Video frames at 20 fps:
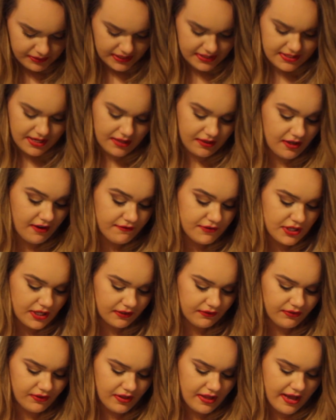because I love
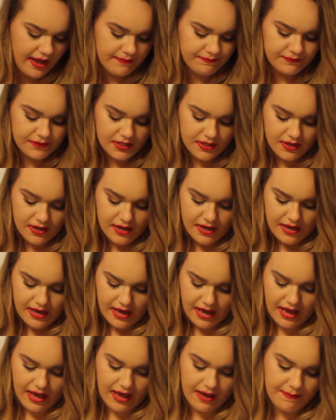Chick-fil-A. Um,
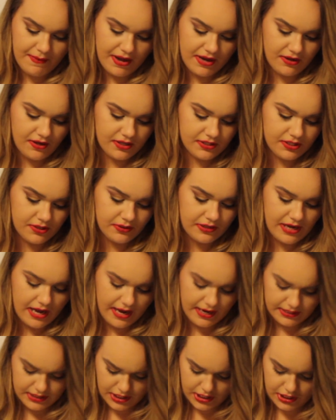I also
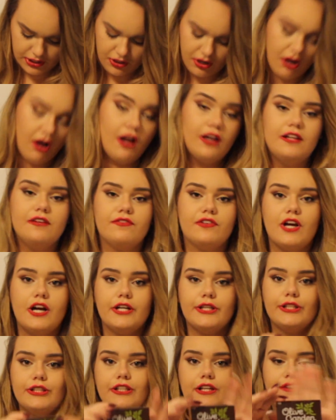got an Olive
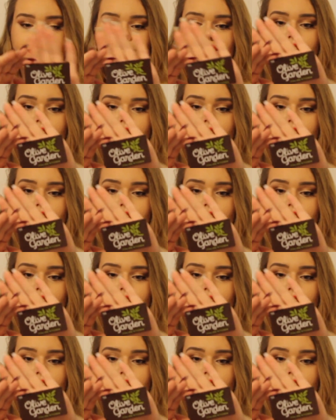Garden gift